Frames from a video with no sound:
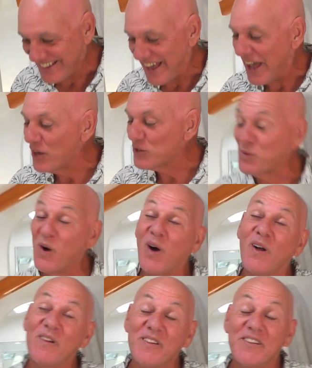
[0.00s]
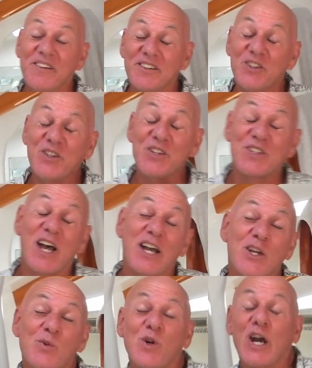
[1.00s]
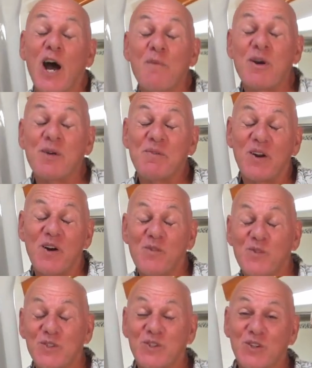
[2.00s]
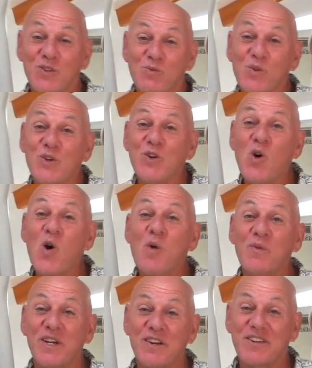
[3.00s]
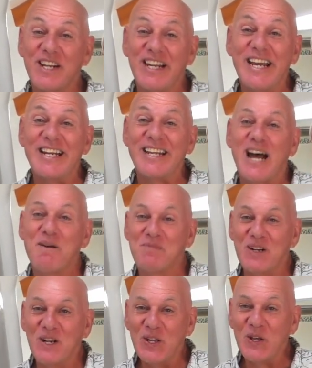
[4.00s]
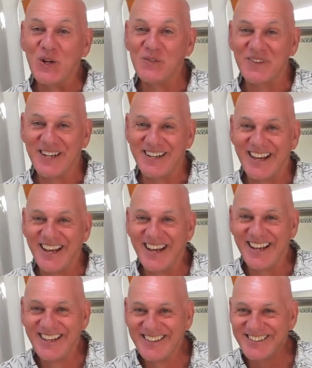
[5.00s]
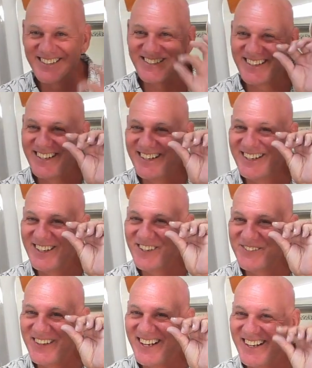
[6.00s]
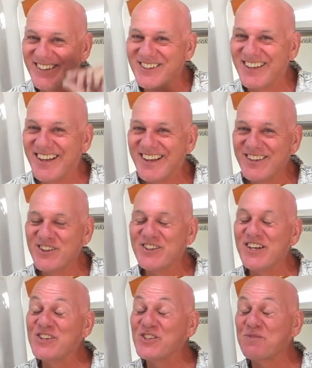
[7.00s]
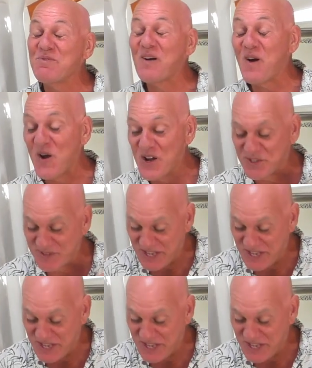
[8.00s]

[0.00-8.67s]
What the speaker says: Yes, well, you did say you were coming, but I would normally have cleaned it up a little bit, yeah? Just a little bit. You did surprise me.